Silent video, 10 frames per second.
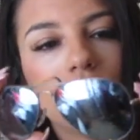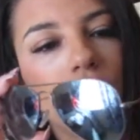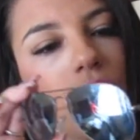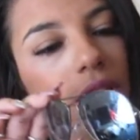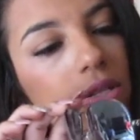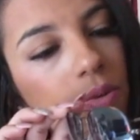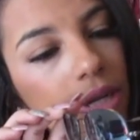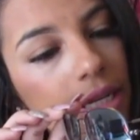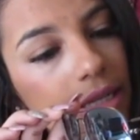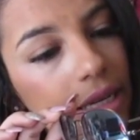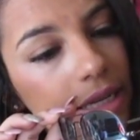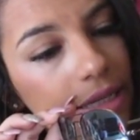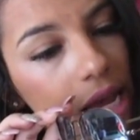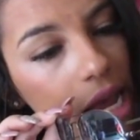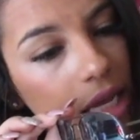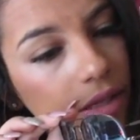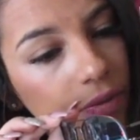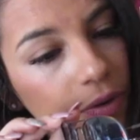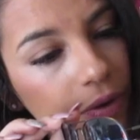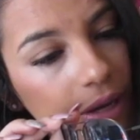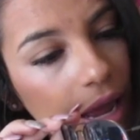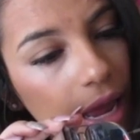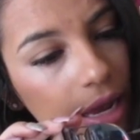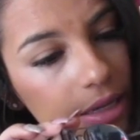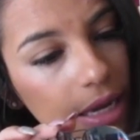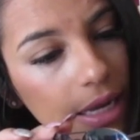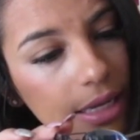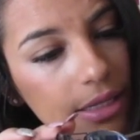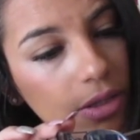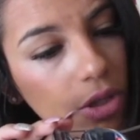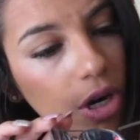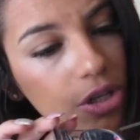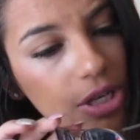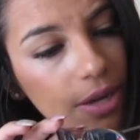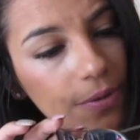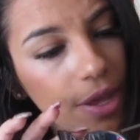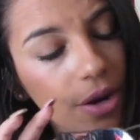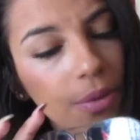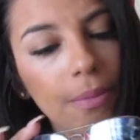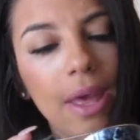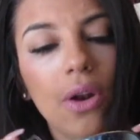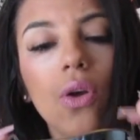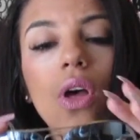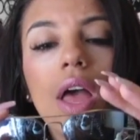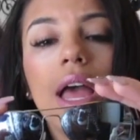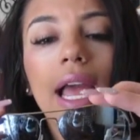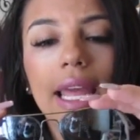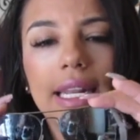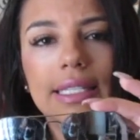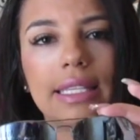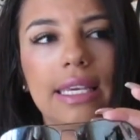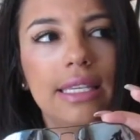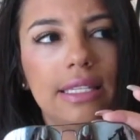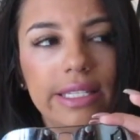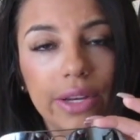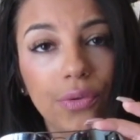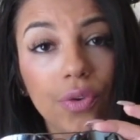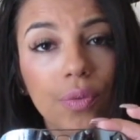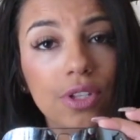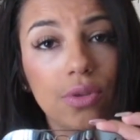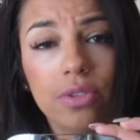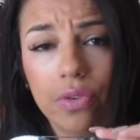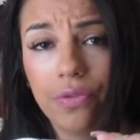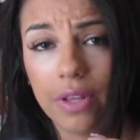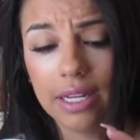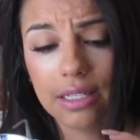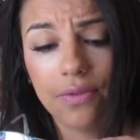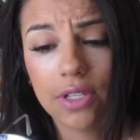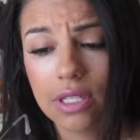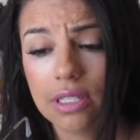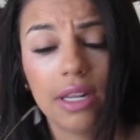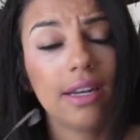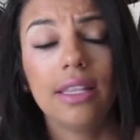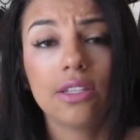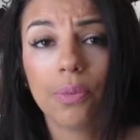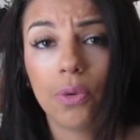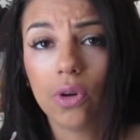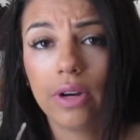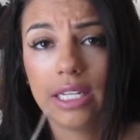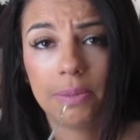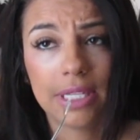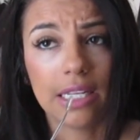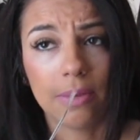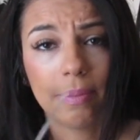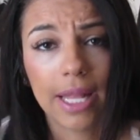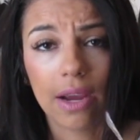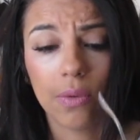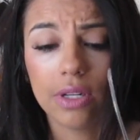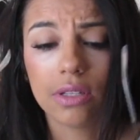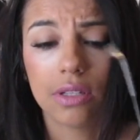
So this one is in a size 58, and it's a large aviator metal, and it's the silver one, so it's reflective. This is, none of these are polarized besides my black one.